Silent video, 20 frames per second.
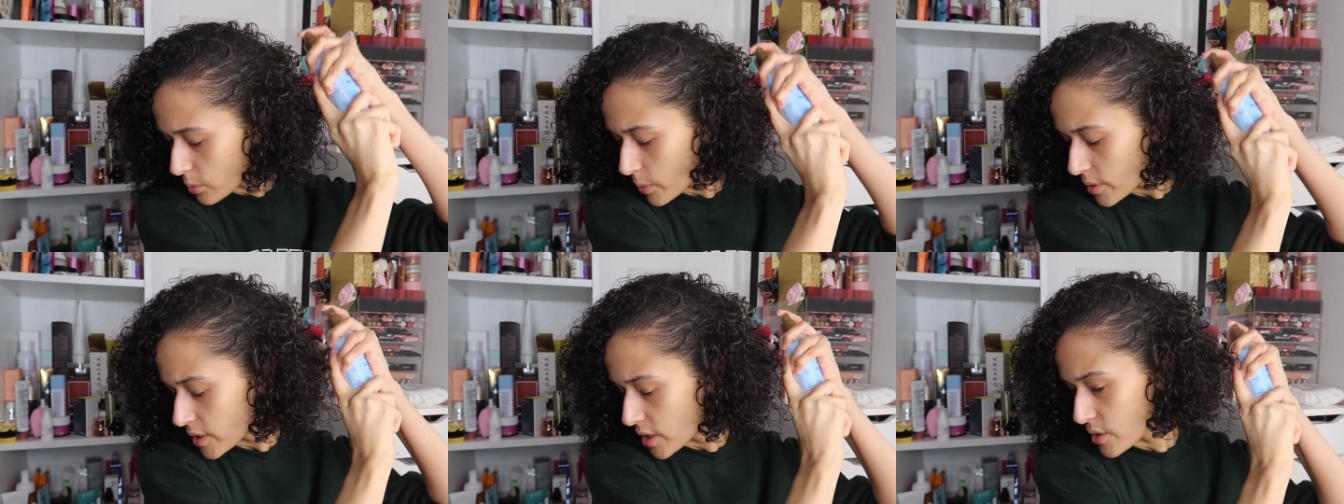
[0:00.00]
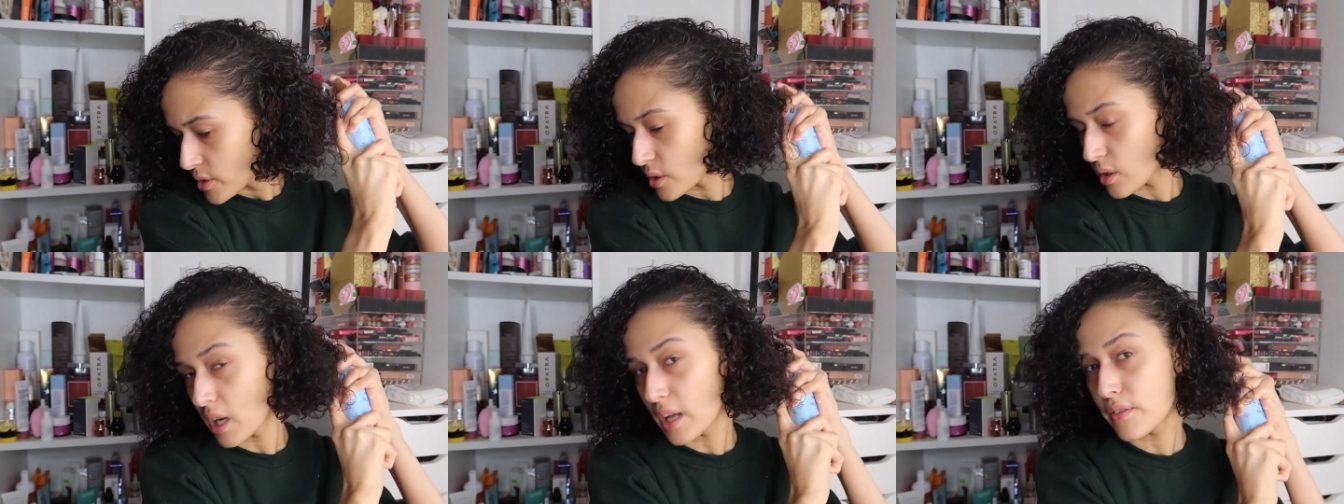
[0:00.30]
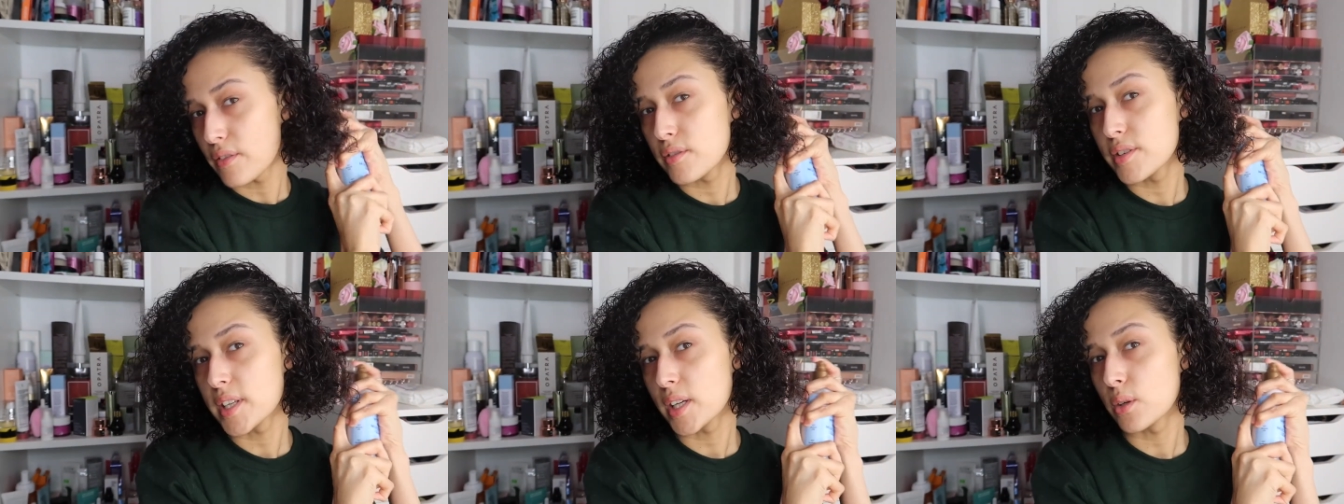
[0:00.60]
when they do
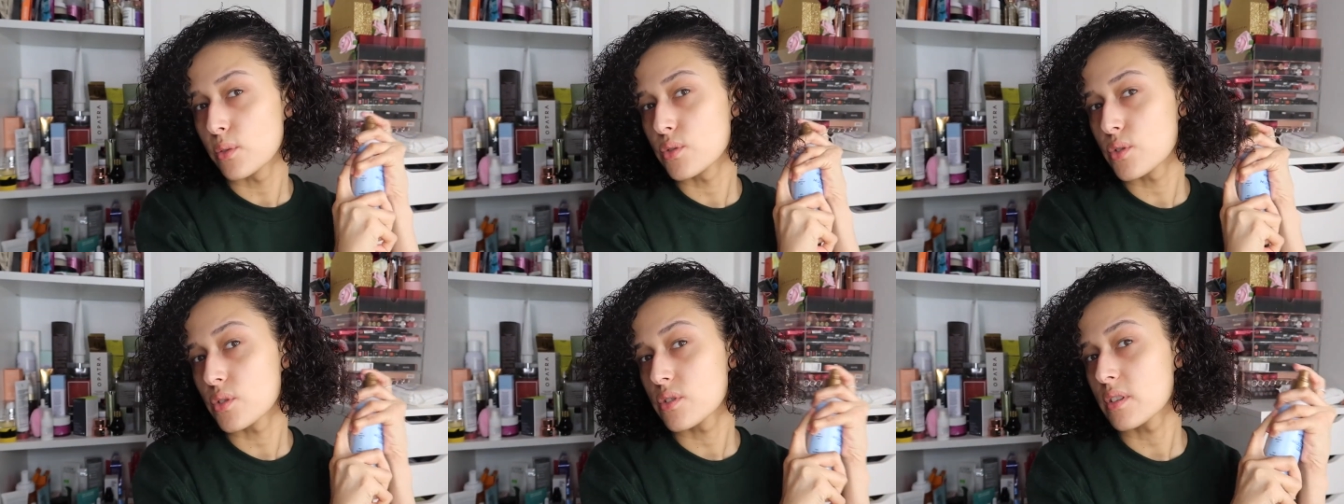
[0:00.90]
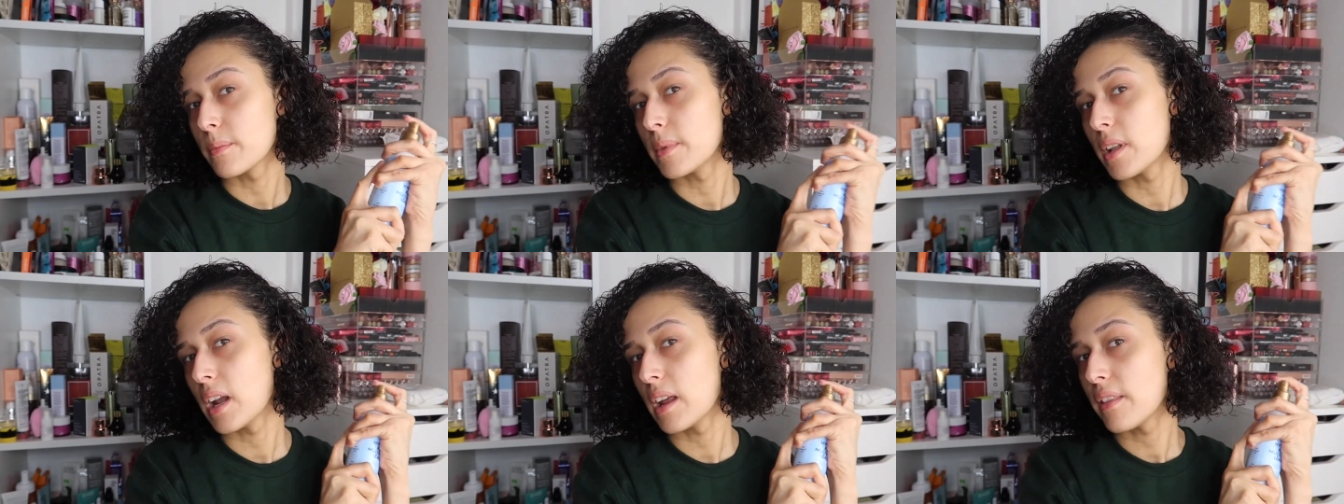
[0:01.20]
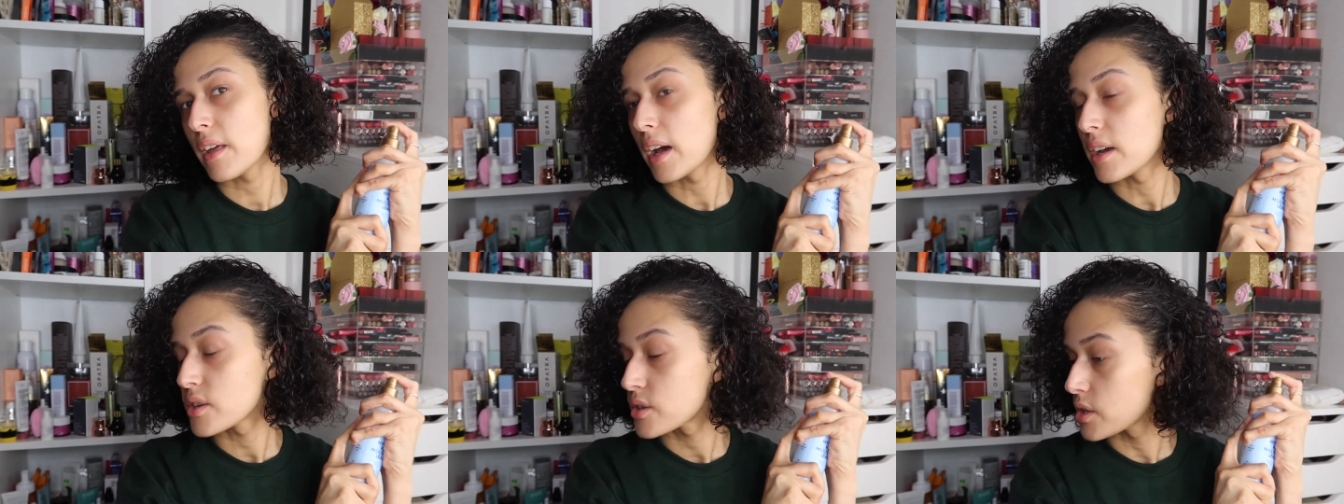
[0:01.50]
like the deals or something
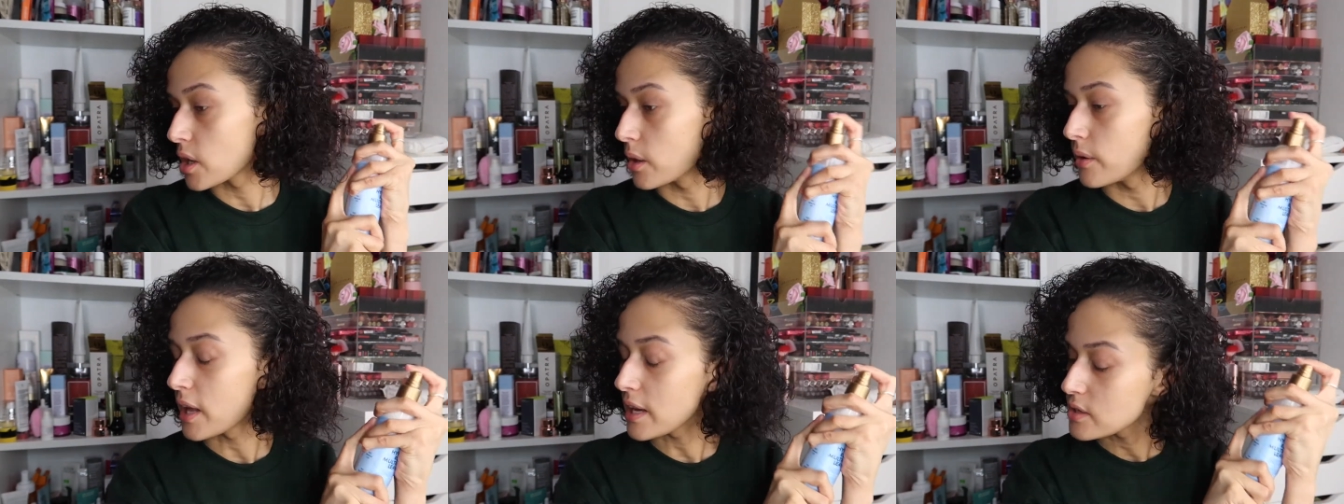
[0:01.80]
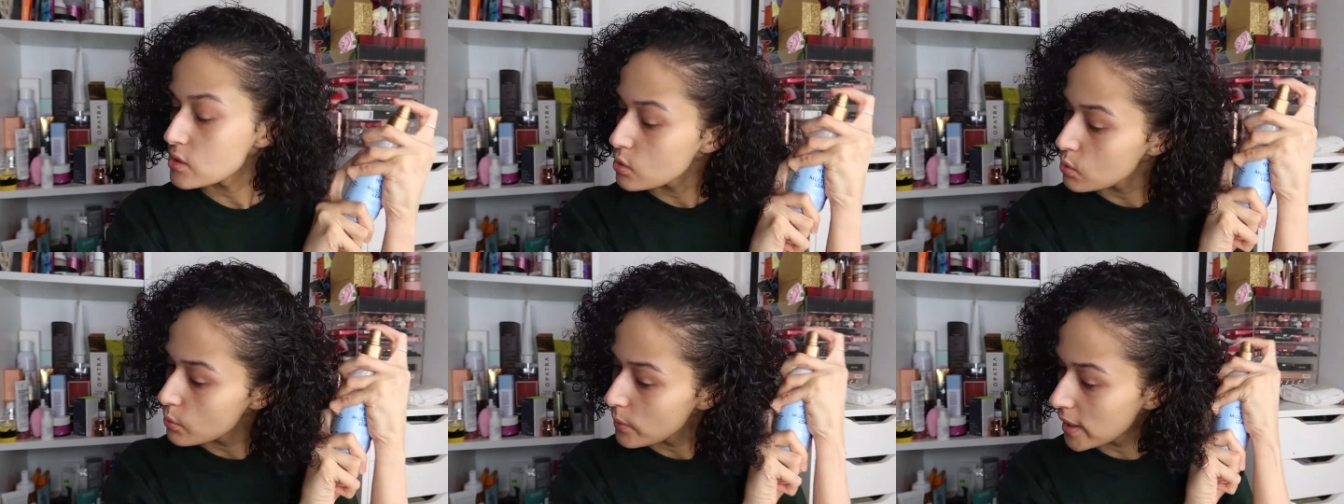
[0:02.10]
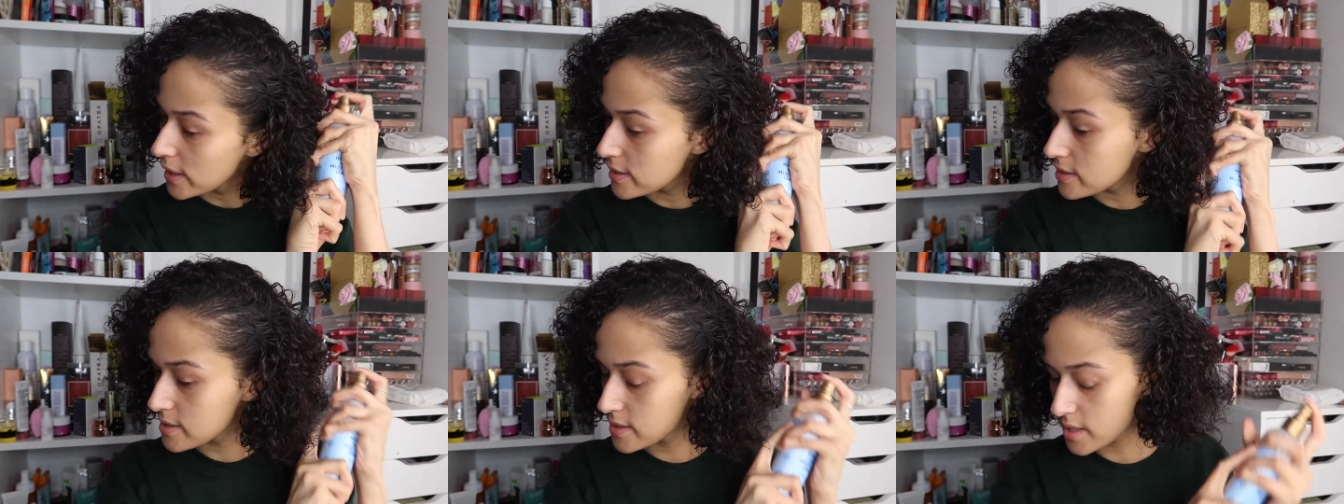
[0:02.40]
like that so that's
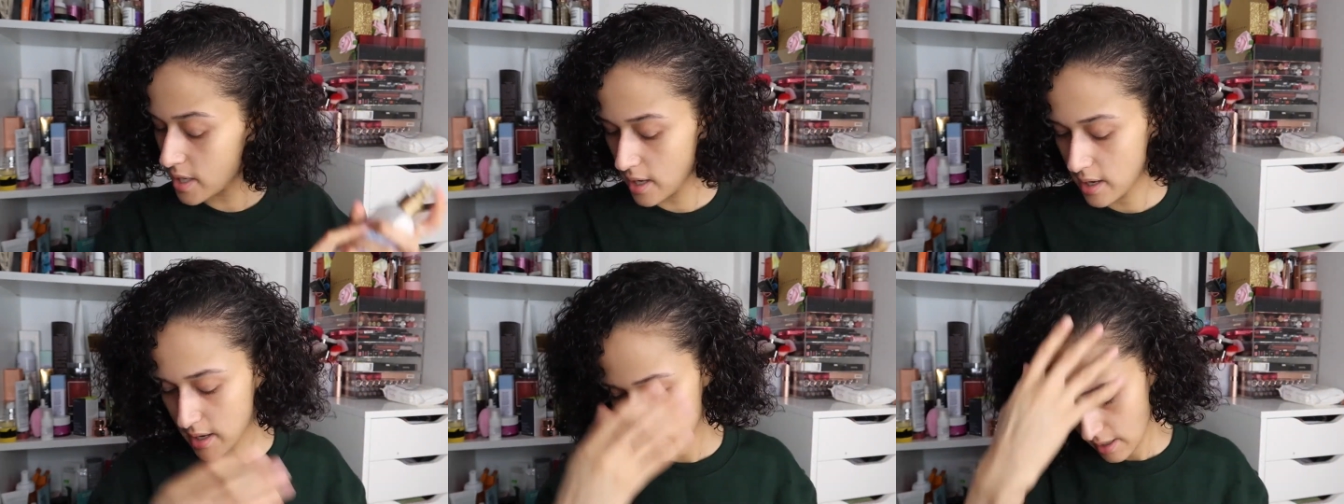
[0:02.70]
always